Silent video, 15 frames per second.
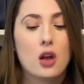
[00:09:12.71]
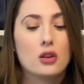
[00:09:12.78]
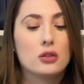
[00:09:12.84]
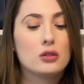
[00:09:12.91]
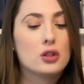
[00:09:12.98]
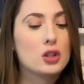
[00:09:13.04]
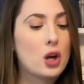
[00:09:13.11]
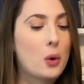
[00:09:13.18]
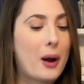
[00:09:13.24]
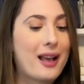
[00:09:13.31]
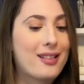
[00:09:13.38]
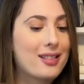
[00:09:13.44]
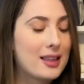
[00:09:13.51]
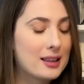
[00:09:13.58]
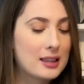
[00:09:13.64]
So I
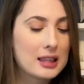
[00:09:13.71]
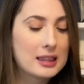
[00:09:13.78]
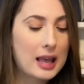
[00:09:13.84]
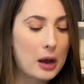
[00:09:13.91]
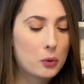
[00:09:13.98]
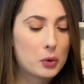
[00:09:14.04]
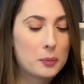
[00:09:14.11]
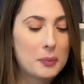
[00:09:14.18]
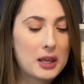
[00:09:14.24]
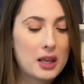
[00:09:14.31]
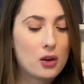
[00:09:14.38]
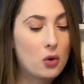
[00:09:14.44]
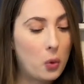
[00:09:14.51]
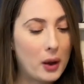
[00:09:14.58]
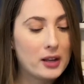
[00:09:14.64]
think that that would be
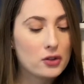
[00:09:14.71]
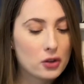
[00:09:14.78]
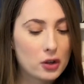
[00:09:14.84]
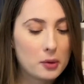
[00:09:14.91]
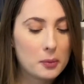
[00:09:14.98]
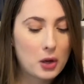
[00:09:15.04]
quite durable.